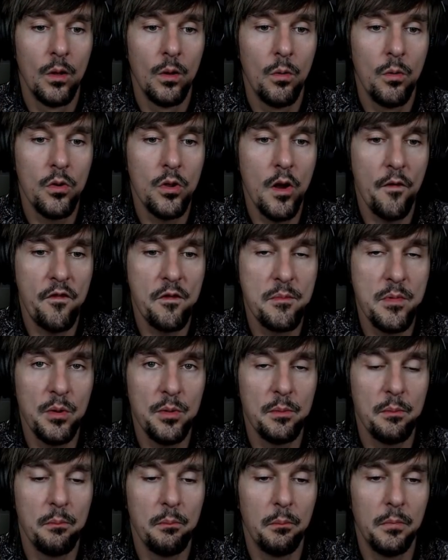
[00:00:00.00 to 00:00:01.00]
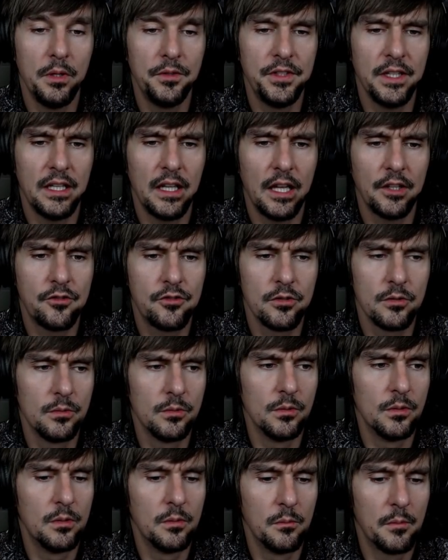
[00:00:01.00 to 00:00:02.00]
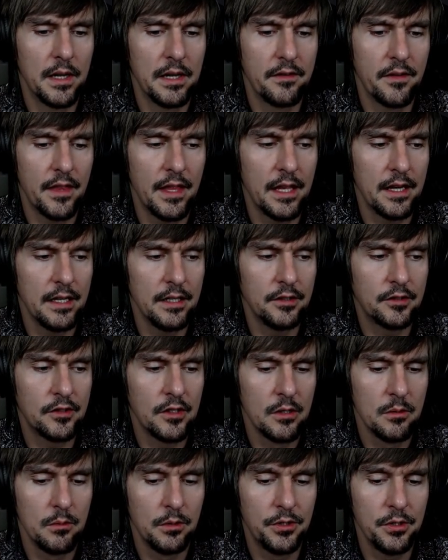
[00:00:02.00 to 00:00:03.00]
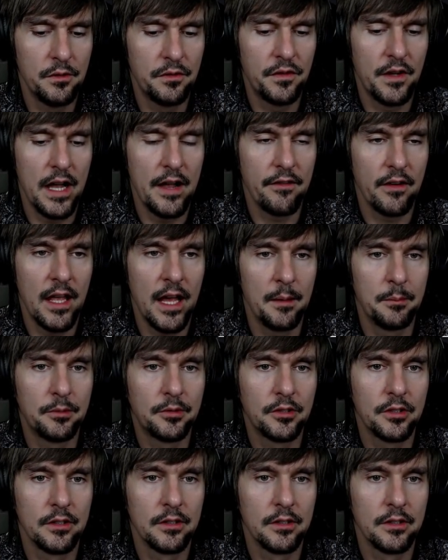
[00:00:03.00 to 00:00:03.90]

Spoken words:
we'll go for multi-class duel, whatever that is. We'll do 5 laps.